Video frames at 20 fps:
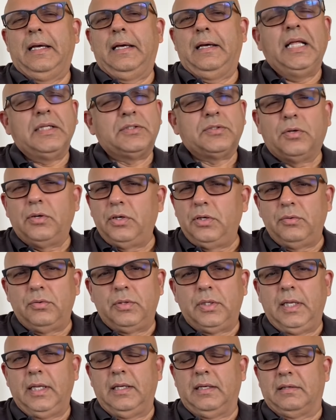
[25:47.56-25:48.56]
That's all you
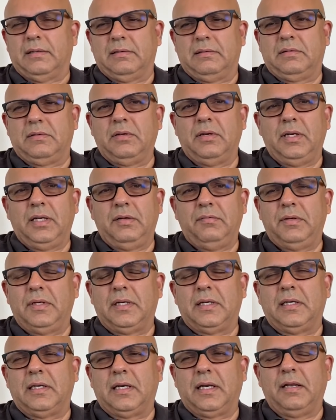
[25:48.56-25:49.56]
need to live in
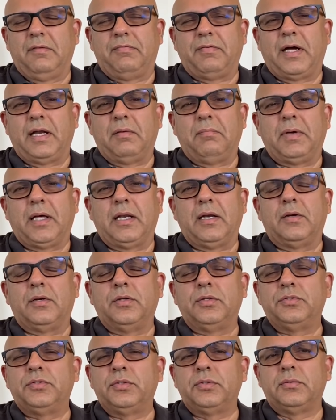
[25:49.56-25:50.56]
a dignified manner,
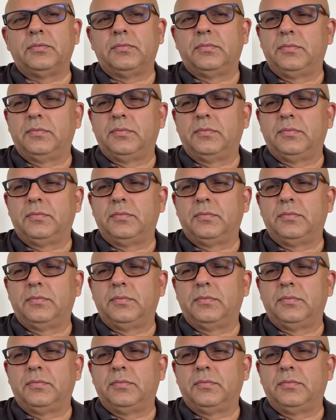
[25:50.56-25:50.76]
don't you?